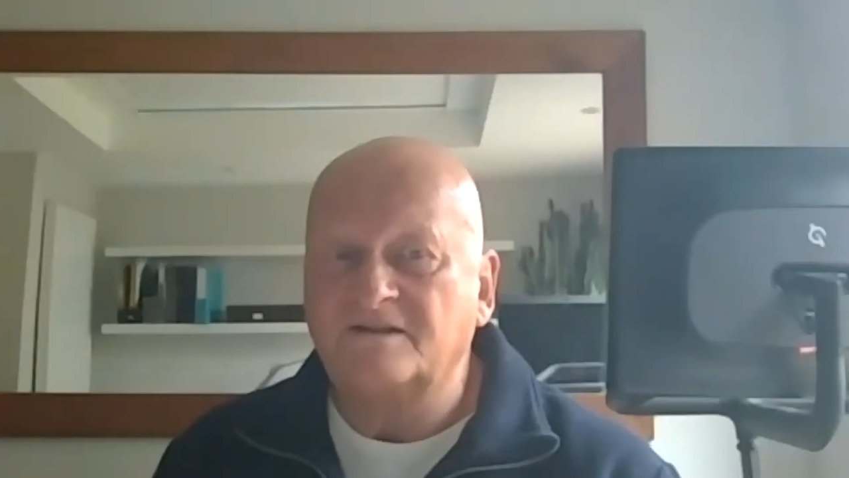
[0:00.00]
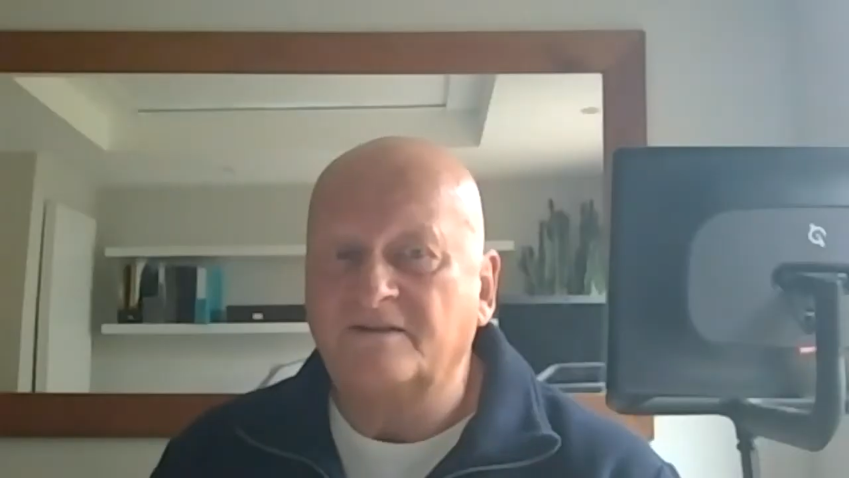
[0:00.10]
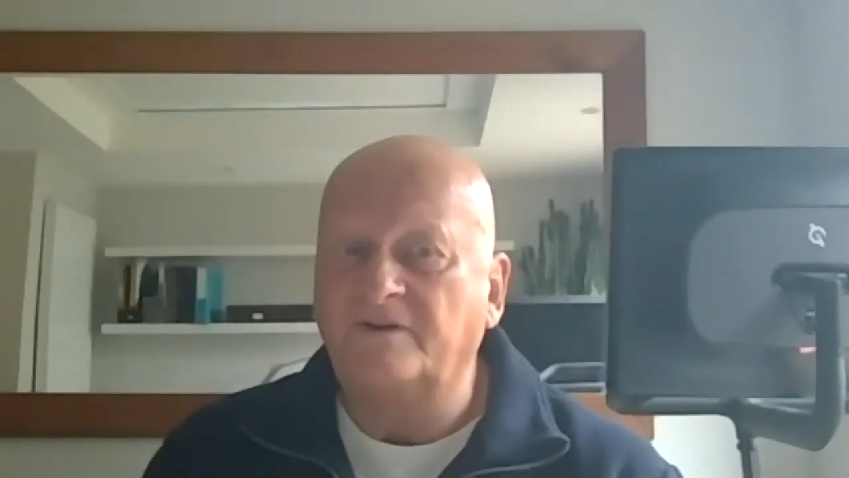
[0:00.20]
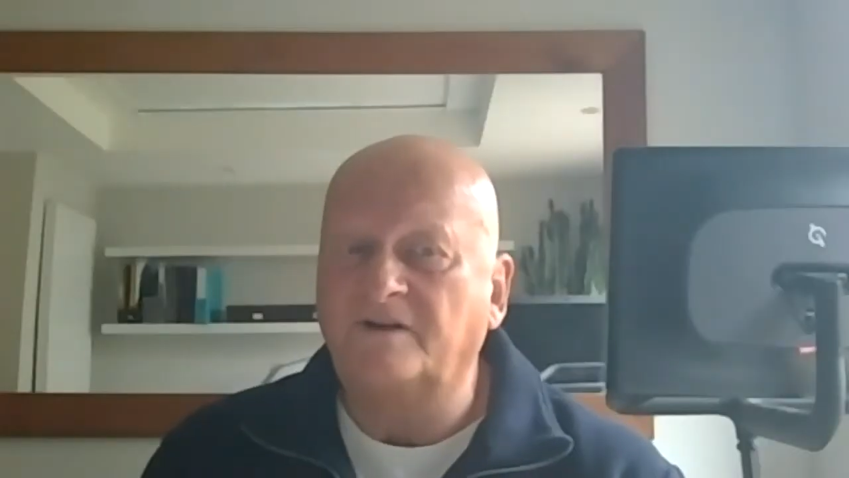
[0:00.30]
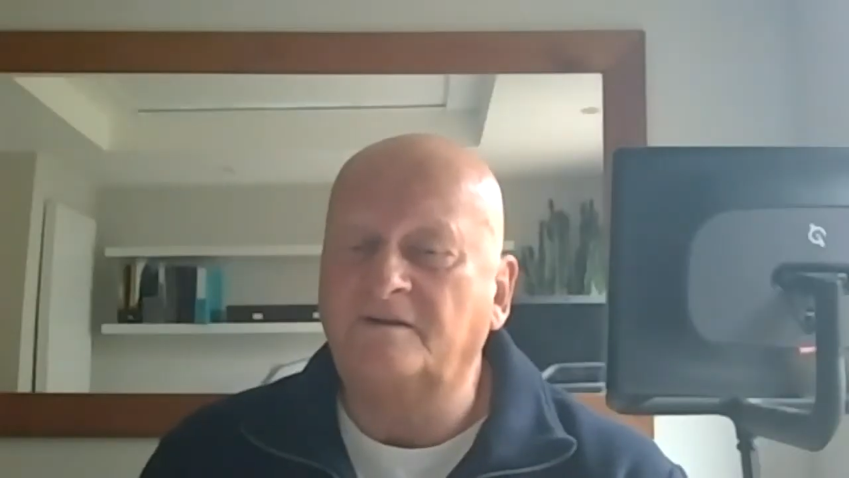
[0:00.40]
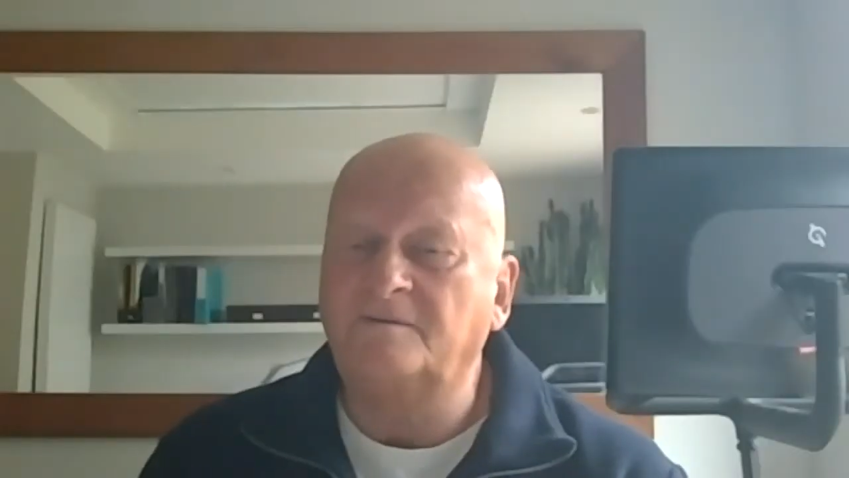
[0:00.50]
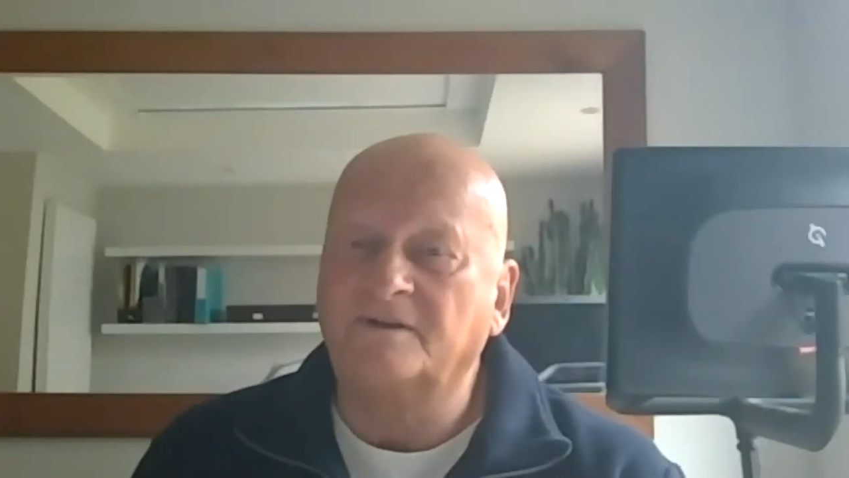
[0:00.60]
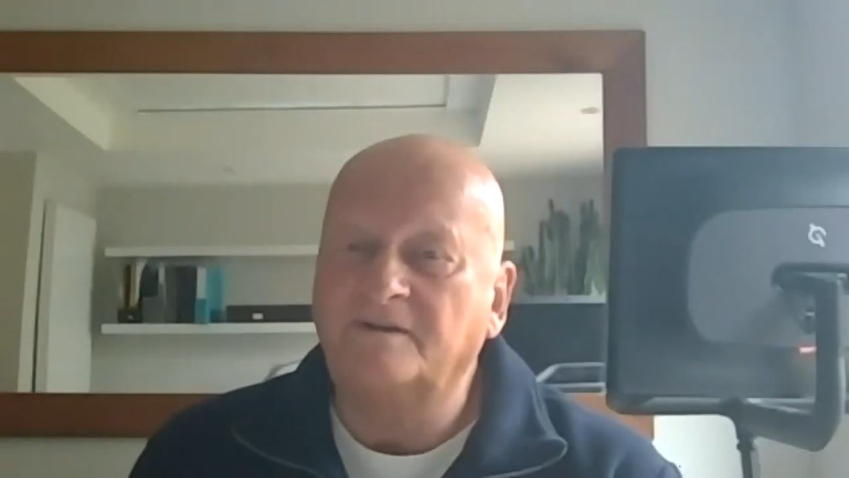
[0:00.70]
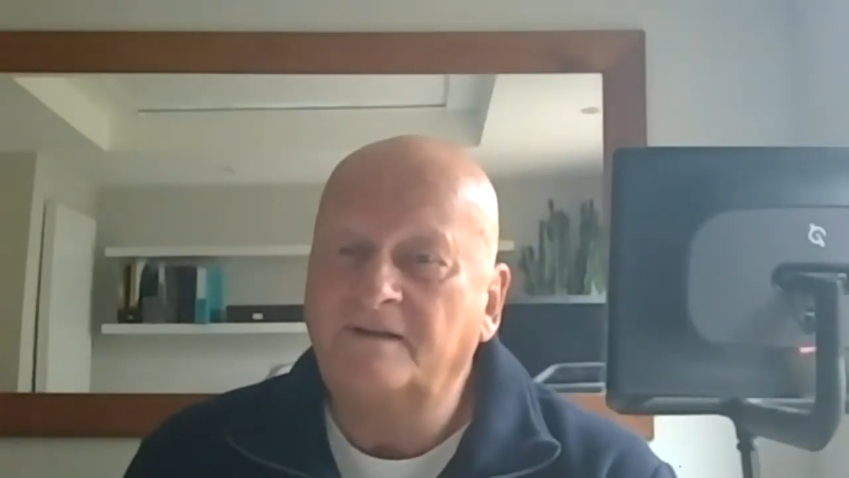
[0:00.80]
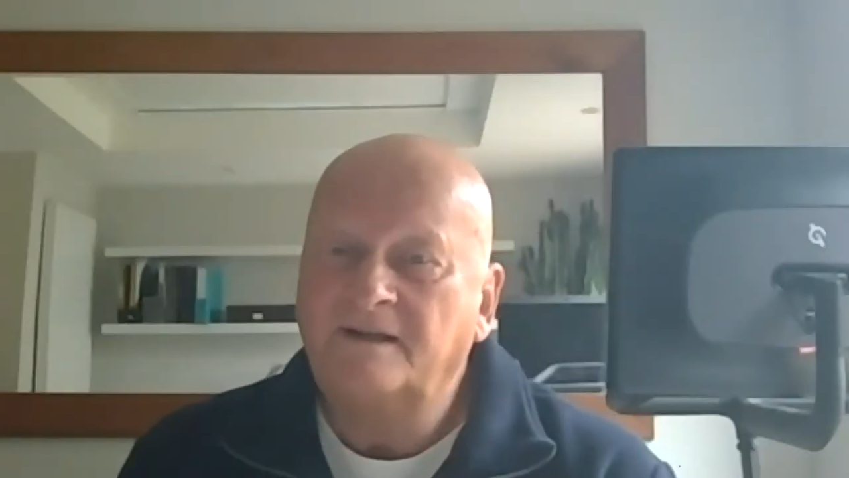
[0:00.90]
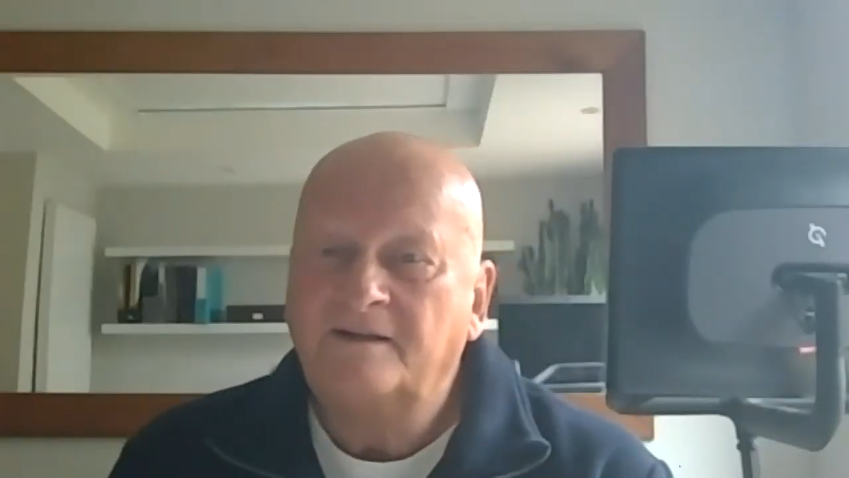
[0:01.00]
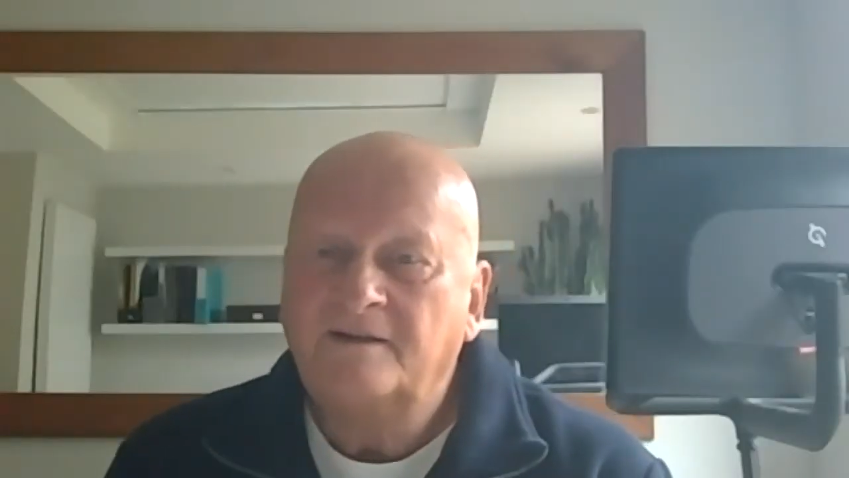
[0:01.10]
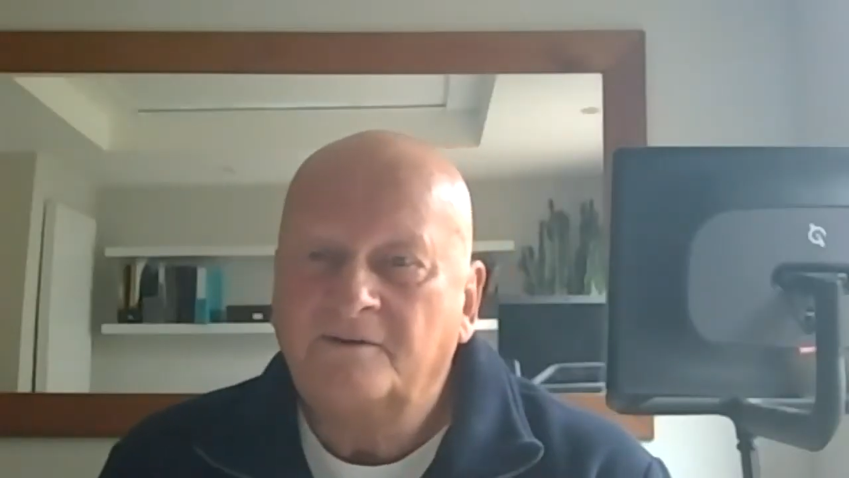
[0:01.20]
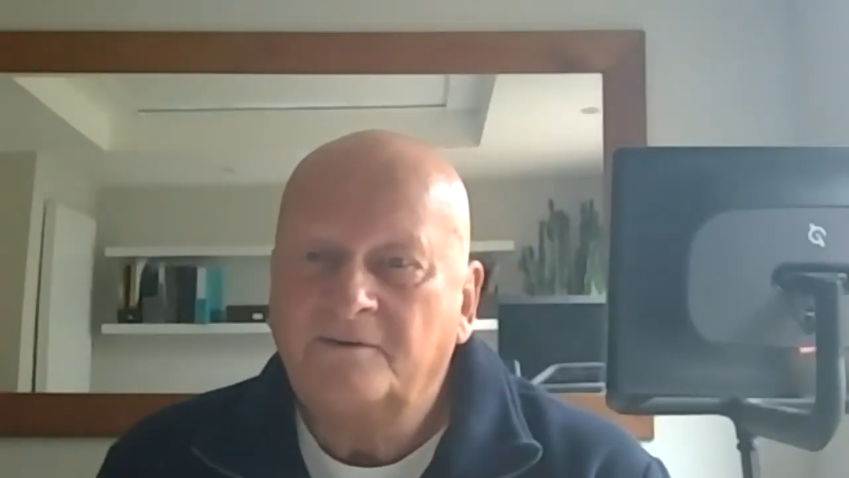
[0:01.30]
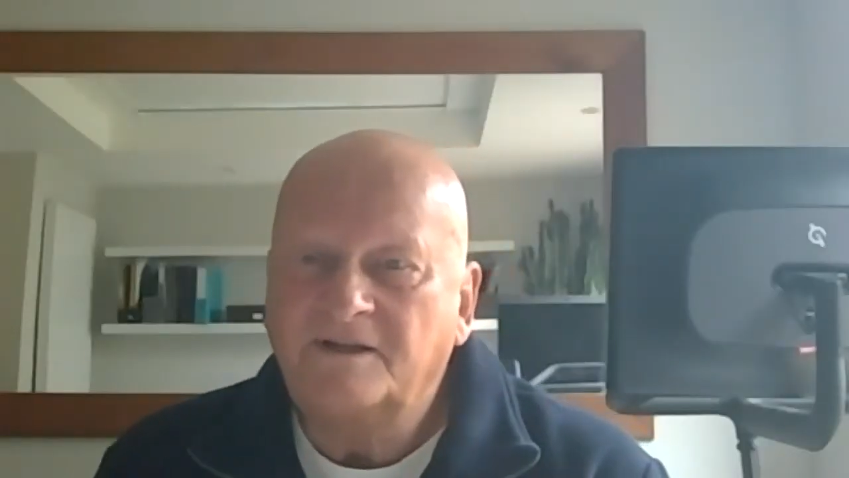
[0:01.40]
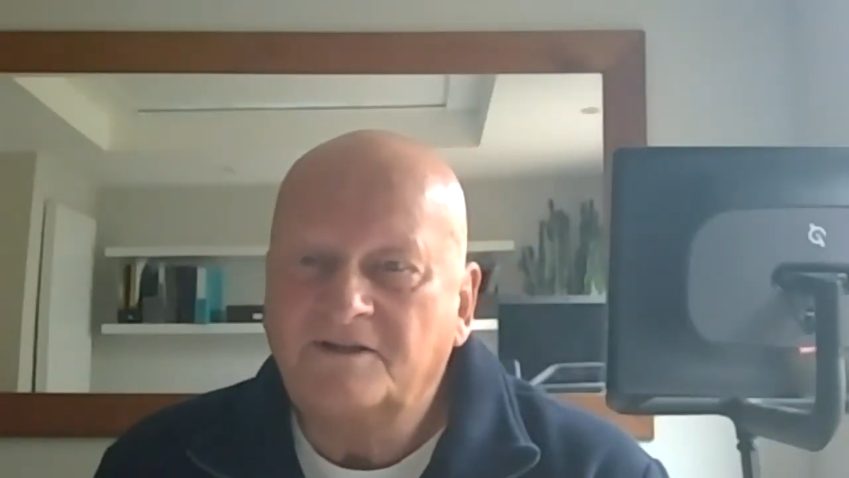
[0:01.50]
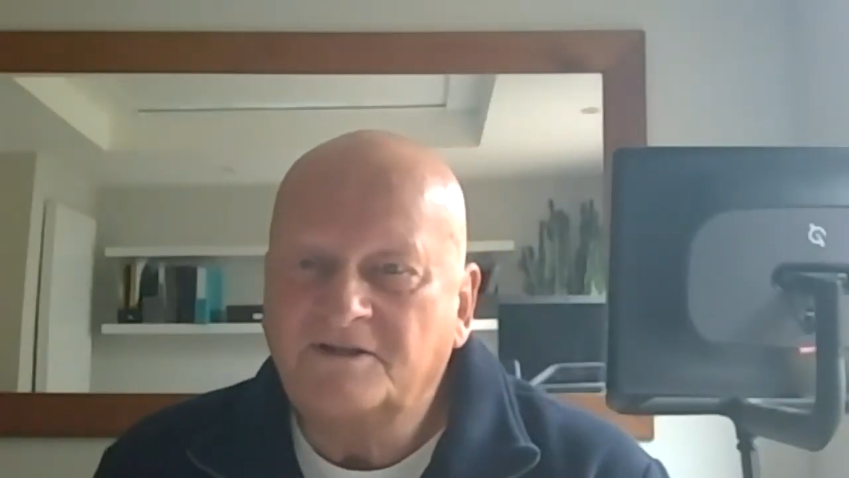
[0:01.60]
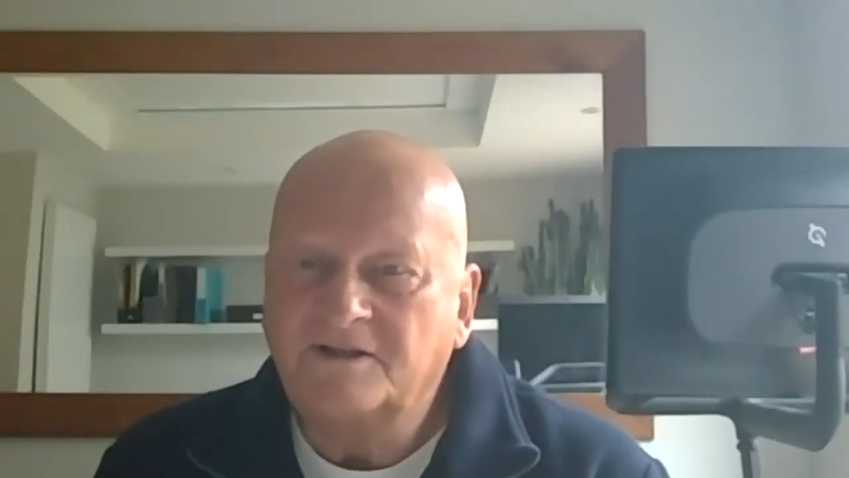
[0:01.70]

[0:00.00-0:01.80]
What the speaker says: environment, which